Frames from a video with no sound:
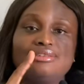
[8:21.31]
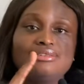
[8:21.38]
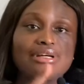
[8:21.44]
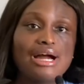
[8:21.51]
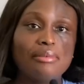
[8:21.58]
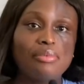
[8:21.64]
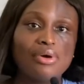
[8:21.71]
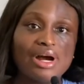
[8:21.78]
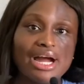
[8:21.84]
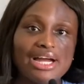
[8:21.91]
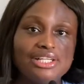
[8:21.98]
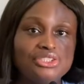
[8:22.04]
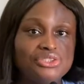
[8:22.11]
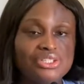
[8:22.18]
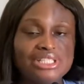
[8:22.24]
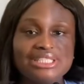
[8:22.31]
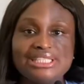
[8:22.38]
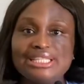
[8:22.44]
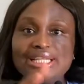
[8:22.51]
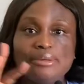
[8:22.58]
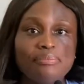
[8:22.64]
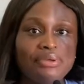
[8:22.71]
carbohydrate,
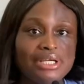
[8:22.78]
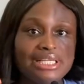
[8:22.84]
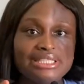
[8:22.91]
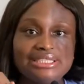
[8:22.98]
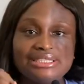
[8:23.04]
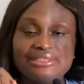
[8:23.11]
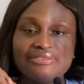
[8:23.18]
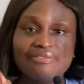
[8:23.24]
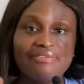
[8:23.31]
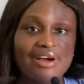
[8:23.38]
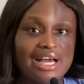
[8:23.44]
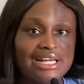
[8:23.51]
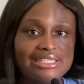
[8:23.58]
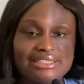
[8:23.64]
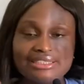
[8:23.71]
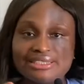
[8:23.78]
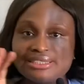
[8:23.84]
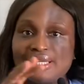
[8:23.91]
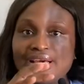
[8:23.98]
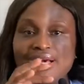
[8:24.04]
lipids, fats,